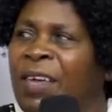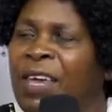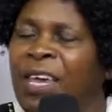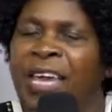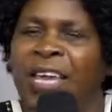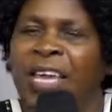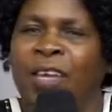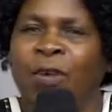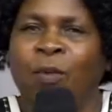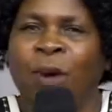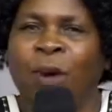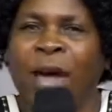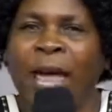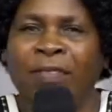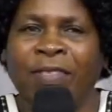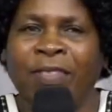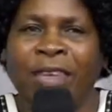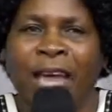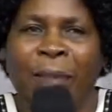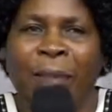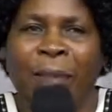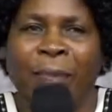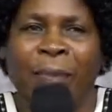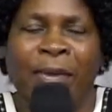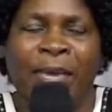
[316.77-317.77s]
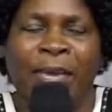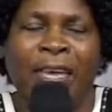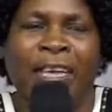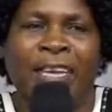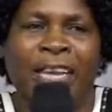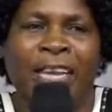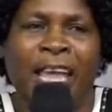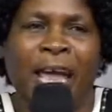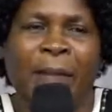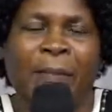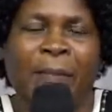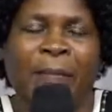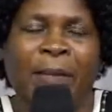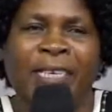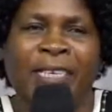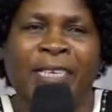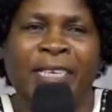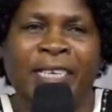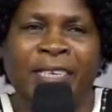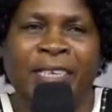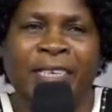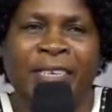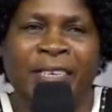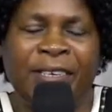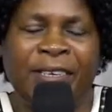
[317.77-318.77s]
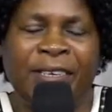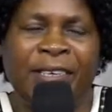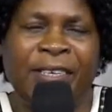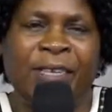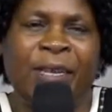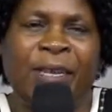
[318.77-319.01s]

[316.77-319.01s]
And while they are being rehabilitated,